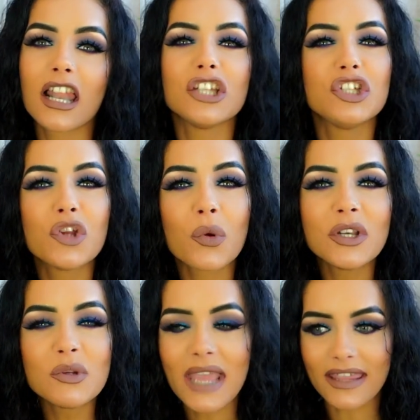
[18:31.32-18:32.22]
you know
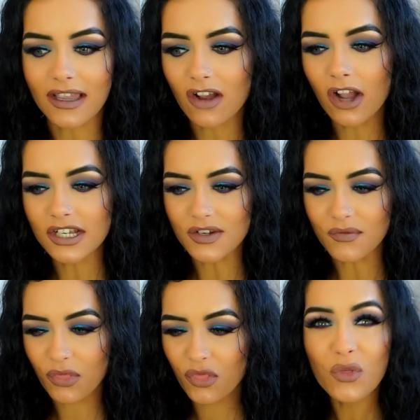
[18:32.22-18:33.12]
when you get that kind
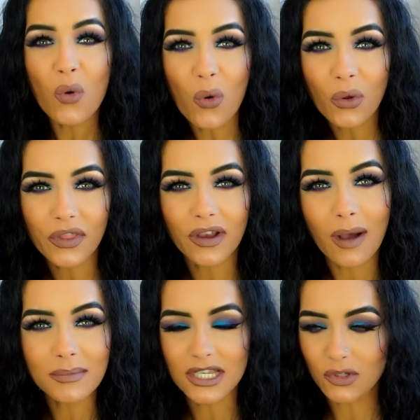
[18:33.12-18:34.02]
of thought that
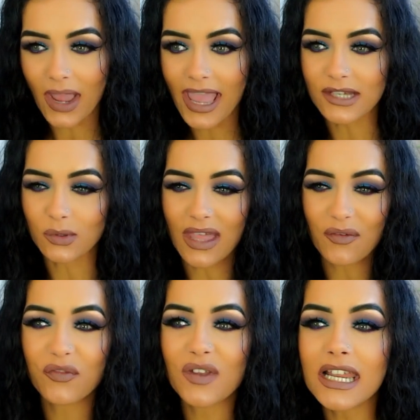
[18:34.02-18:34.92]
comes in your head or
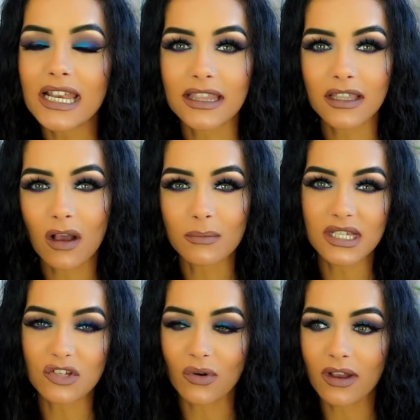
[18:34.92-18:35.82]
that feeling that
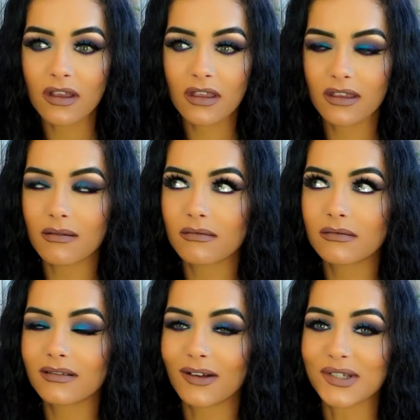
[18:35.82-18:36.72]
comes in your
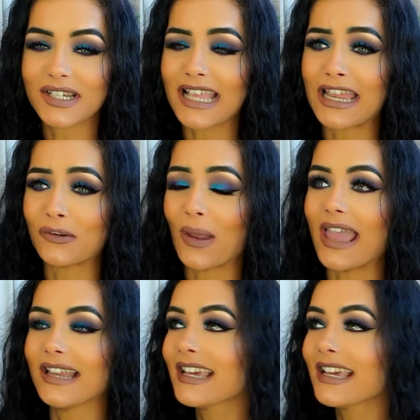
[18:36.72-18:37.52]
I was going to say in your head